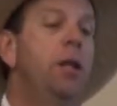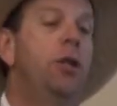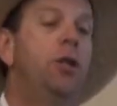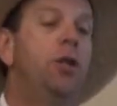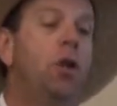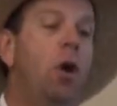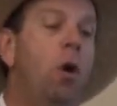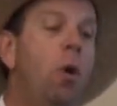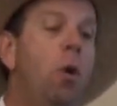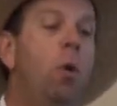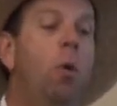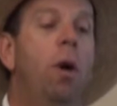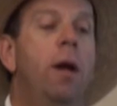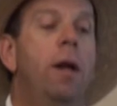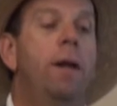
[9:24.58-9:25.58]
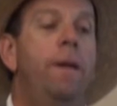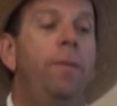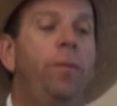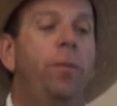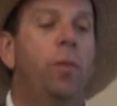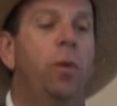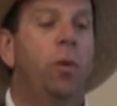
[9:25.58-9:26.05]
So
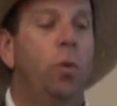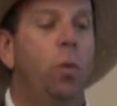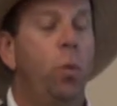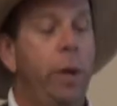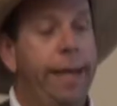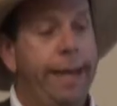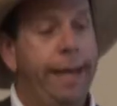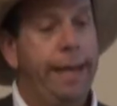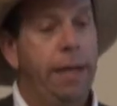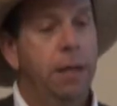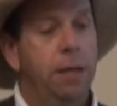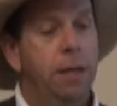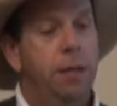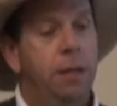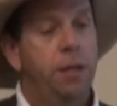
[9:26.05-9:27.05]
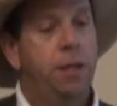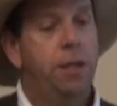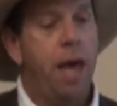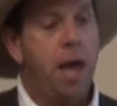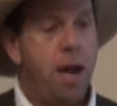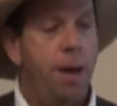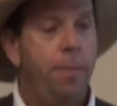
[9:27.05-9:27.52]
we
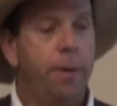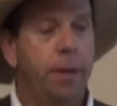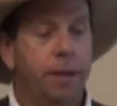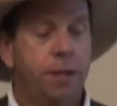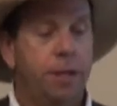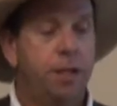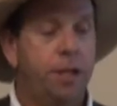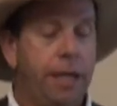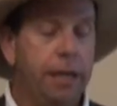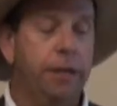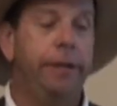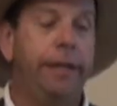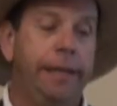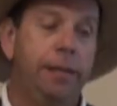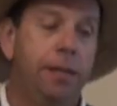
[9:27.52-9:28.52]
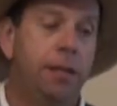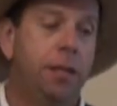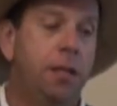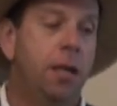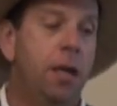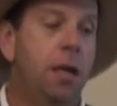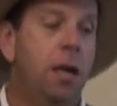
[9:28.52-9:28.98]
set up a
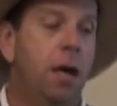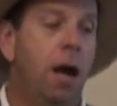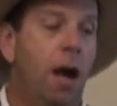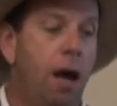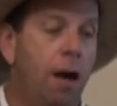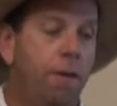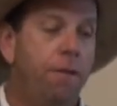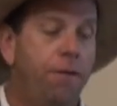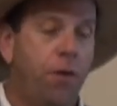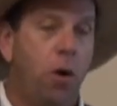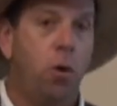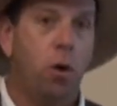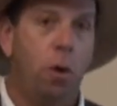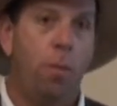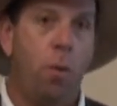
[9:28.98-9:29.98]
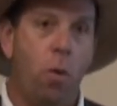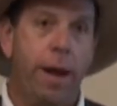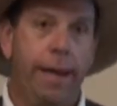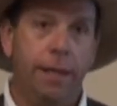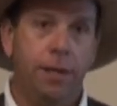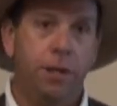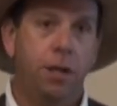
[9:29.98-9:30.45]
series of photo
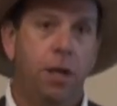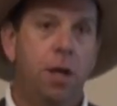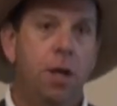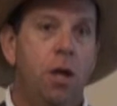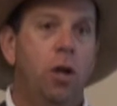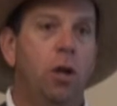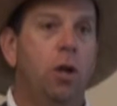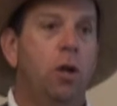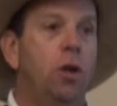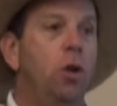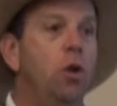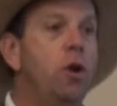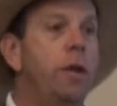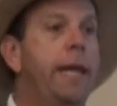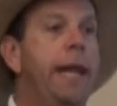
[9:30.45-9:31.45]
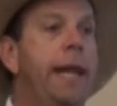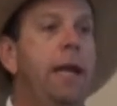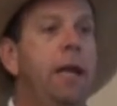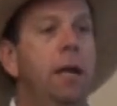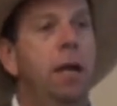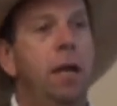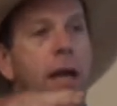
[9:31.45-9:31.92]
points
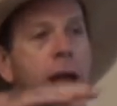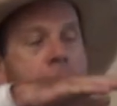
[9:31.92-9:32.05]
looking